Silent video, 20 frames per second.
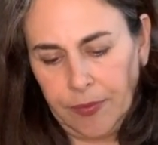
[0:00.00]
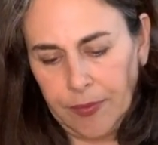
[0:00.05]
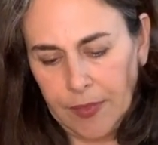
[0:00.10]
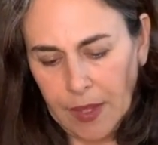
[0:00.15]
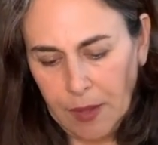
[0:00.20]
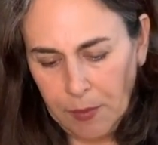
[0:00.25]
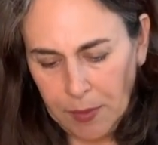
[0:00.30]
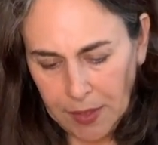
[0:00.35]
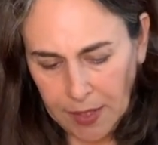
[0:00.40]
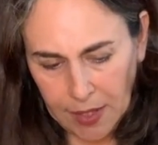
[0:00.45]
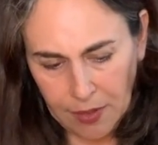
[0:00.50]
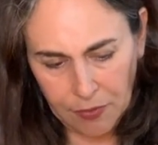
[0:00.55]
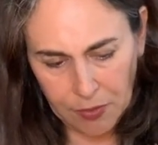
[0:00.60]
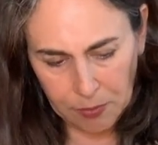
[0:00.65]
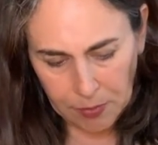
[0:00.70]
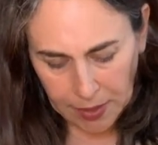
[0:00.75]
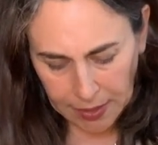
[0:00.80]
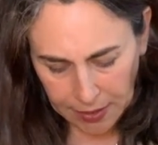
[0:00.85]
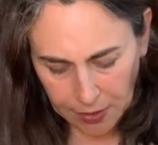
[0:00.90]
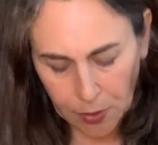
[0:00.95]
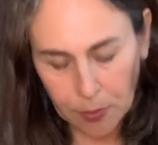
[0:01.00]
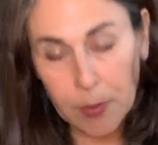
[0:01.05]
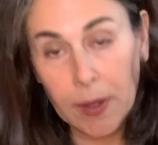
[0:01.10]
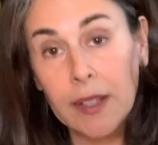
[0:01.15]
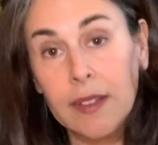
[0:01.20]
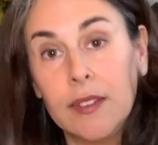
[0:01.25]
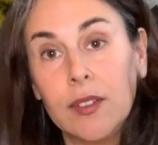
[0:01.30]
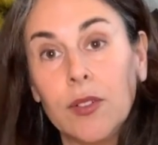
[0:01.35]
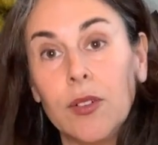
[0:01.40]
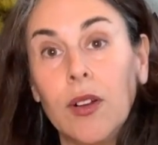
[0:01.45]
I mean, even my
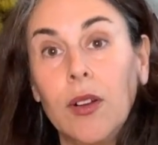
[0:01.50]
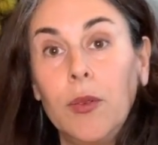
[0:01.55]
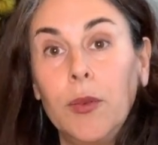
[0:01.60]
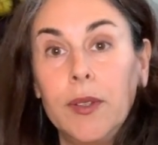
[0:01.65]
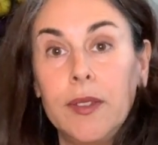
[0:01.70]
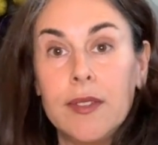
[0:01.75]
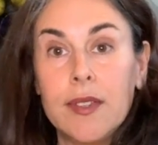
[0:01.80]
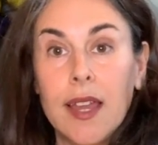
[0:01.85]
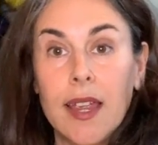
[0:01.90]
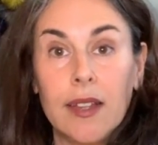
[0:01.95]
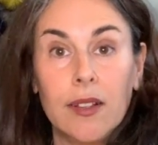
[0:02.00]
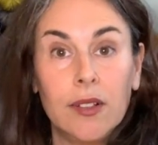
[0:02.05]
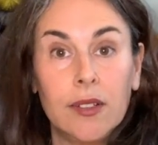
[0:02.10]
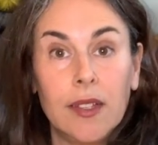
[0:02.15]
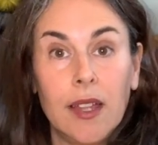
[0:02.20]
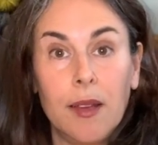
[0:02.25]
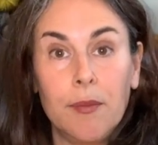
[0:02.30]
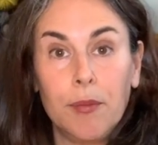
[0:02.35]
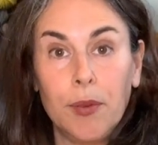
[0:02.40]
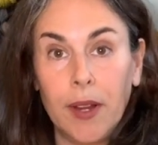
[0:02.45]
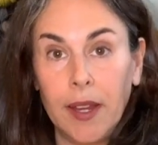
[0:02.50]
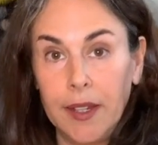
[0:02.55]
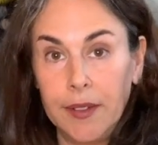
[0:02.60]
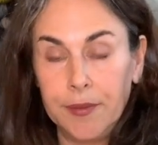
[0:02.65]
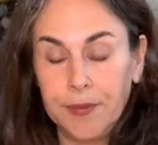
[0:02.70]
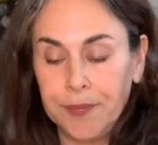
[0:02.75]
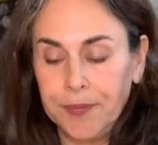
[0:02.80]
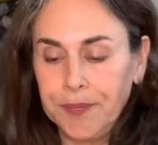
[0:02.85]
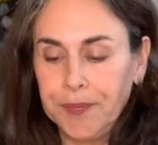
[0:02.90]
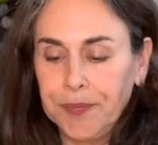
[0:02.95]
earbuds are always tangled up,
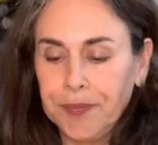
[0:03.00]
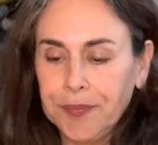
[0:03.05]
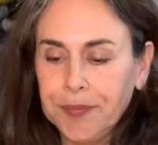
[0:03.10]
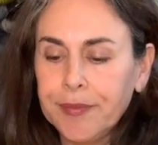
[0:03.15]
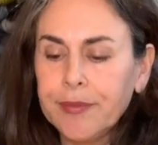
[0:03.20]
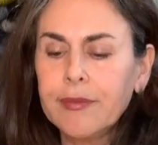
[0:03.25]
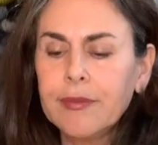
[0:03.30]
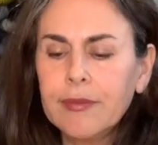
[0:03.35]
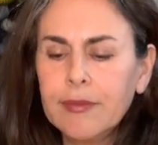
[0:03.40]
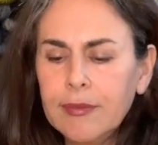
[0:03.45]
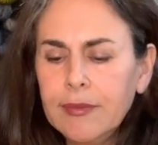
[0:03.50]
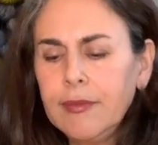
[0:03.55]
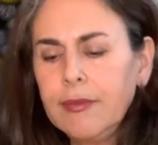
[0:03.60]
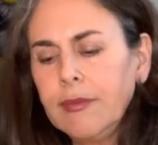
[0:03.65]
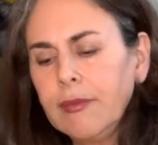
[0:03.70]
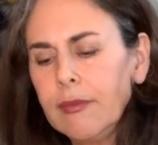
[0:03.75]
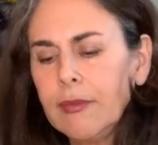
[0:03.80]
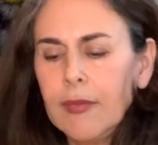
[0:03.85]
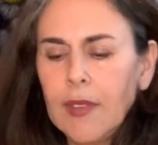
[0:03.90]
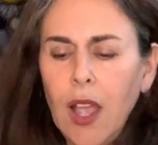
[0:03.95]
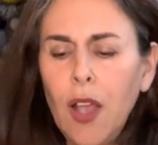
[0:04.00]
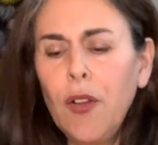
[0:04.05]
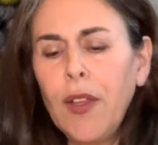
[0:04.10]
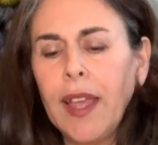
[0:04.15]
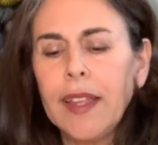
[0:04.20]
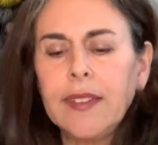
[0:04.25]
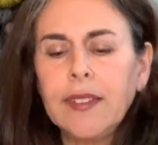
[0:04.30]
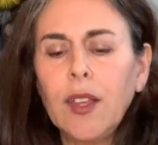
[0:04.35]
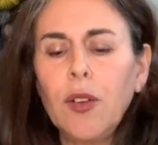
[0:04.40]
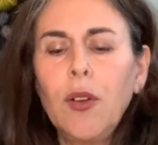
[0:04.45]
right?
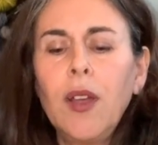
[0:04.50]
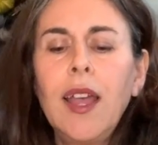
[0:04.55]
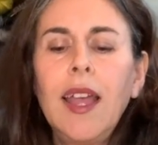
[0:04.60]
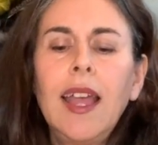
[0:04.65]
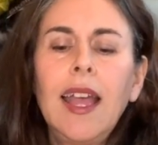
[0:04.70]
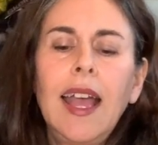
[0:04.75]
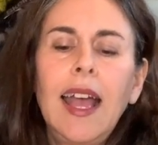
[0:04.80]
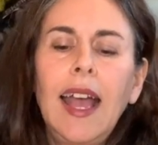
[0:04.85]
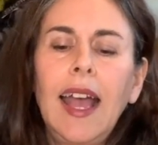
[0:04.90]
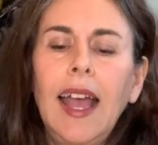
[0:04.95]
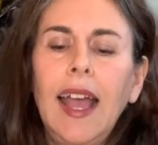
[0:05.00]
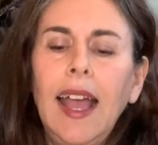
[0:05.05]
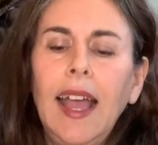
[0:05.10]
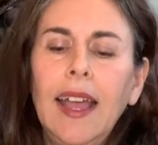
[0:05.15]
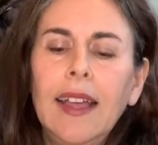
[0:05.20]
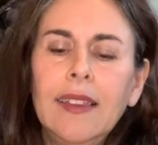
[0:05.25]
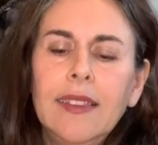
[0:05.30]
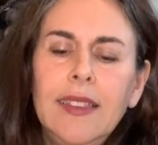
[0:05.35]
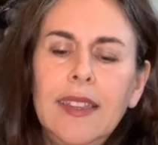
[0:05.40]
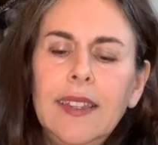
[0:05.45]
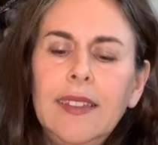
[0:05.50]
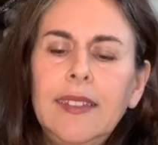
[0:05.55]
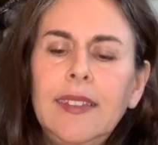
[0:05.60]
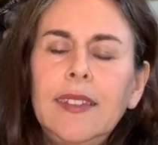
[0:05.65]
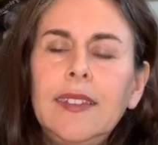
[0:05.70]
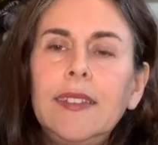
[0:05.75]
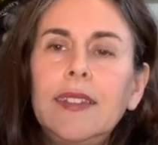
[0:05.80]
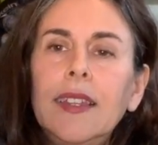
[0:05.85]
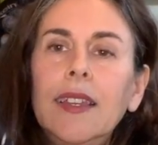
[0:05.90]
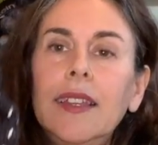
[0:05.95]
Okay, so uh, this
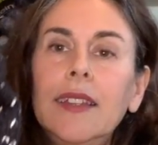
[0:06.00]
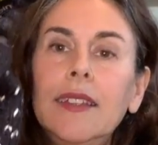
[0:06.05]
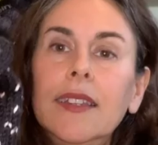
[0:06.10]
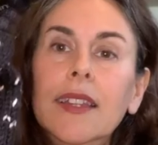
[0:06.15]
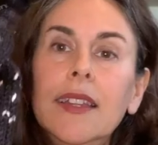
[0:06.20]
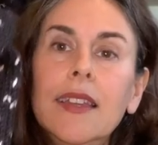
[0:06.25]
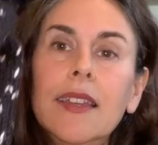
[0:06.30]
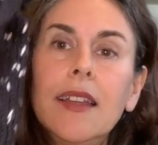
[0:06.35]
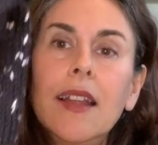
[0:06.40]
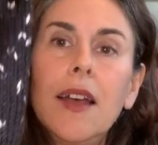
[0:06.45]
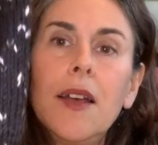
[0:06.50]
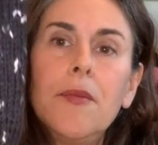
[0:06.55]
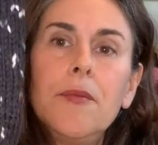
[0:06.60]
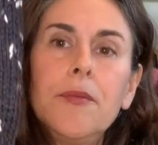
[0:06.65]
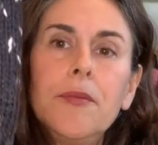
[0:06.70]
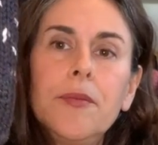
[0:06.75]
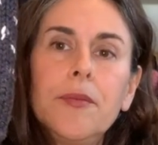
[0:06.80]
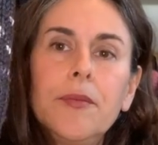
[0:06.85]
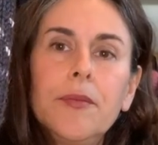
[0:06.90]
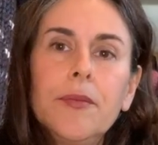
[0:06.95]
is it knitted up.